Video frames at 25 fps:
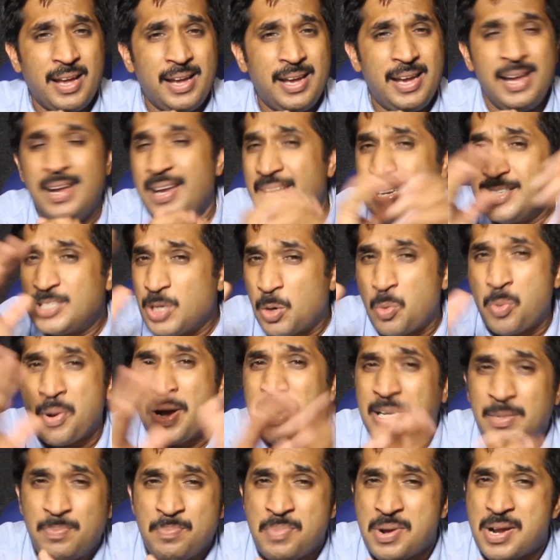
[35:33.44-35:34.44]
Healing is a
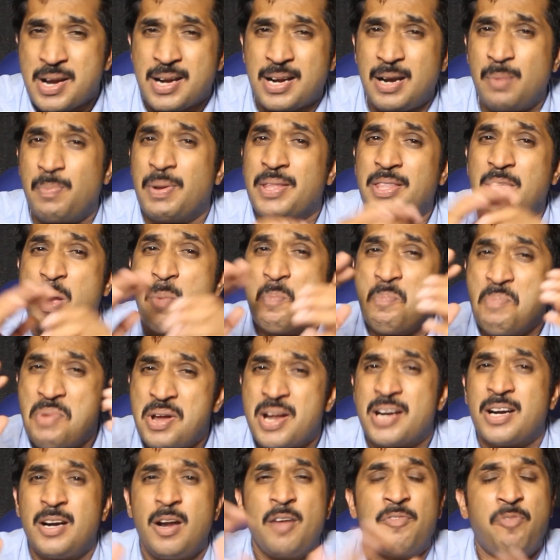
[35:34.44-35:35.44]
great miracle, but the
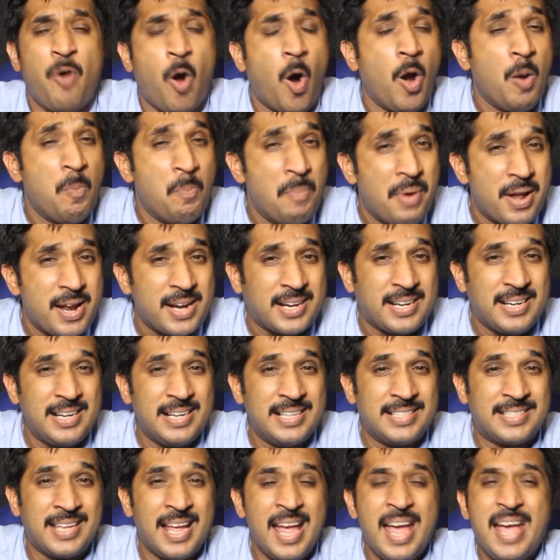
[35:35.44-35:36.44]
miracle of all
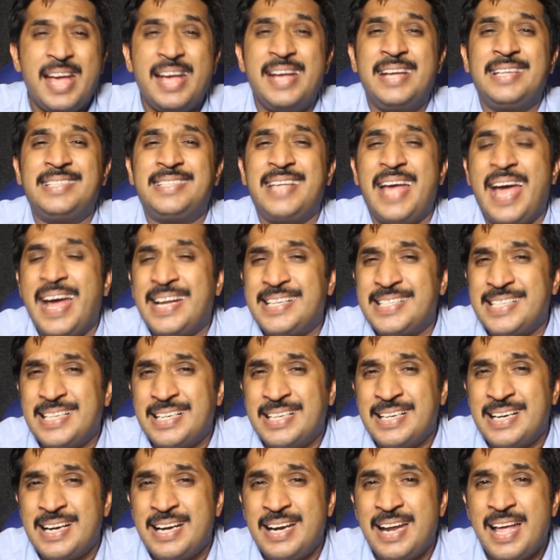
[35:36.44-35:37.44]
miracles is
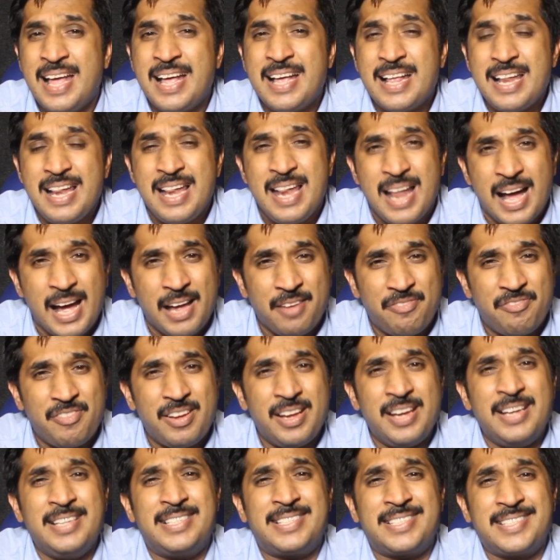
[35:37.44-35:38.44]
eternal life,
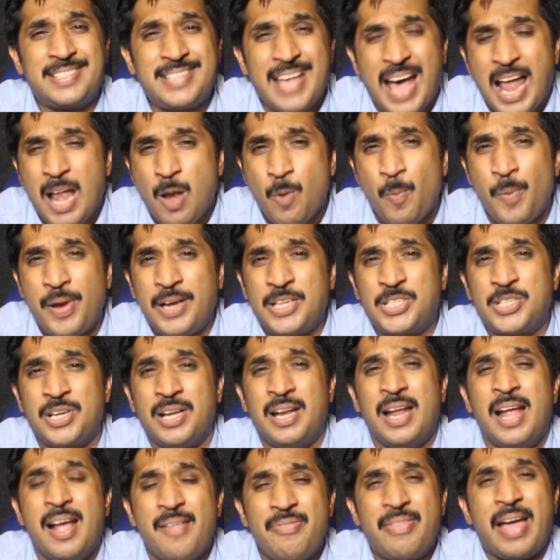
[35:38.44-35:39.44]
is
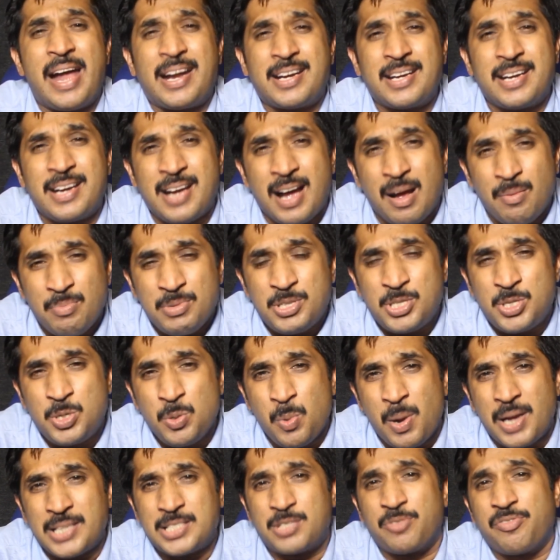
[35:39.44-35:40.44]
salvation that comes
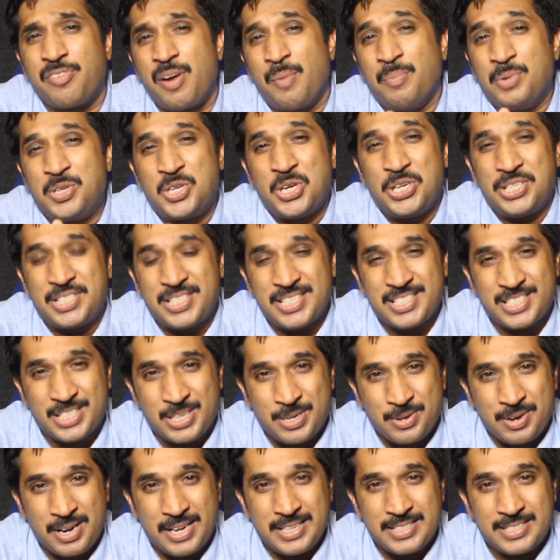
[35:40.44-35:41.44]
to us from Jesus
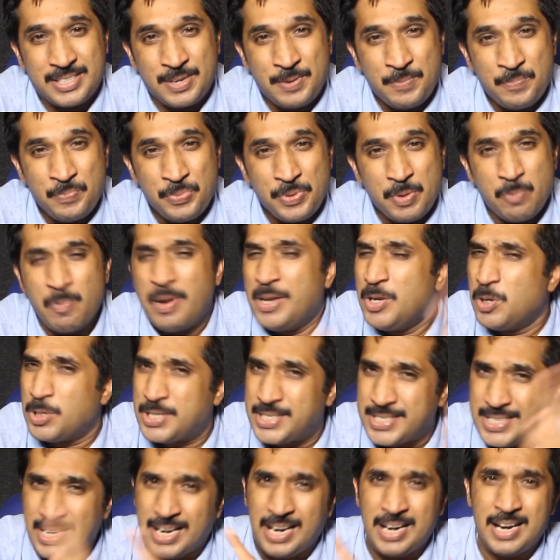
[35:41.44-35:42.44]
Christ. When you
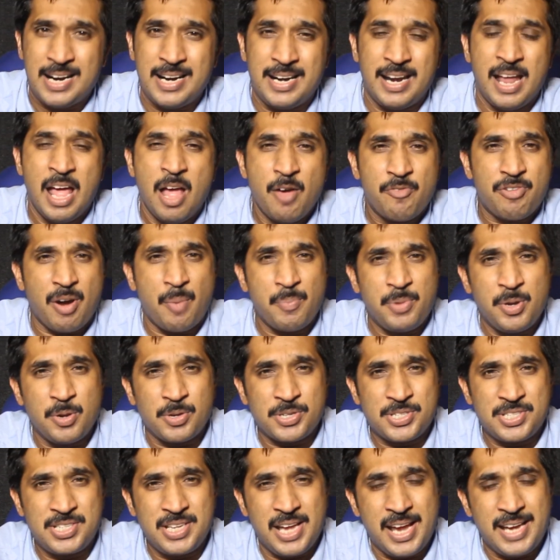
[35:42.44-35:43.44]
turn from
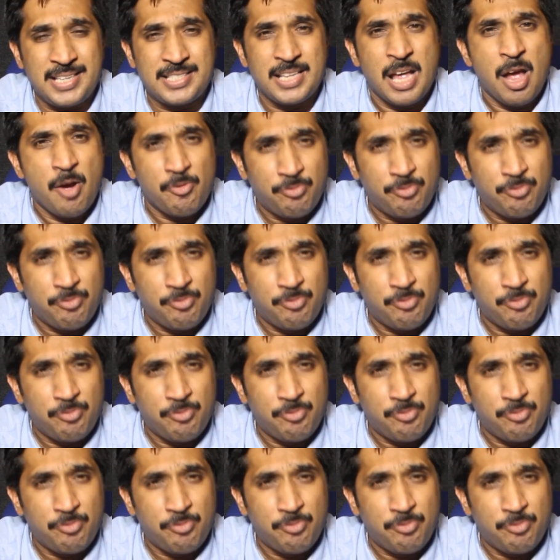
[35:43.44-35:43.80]
your sins,